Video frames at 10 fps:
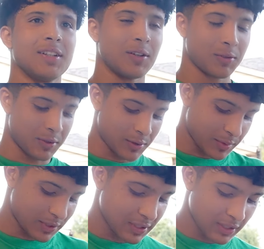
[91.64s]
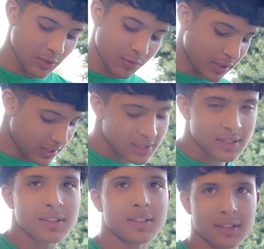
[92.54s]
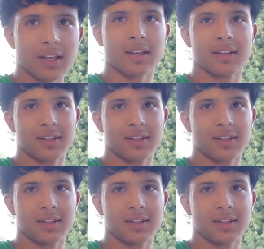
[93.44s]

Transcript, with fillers: Oklahoma City, US. Okay. Yeah.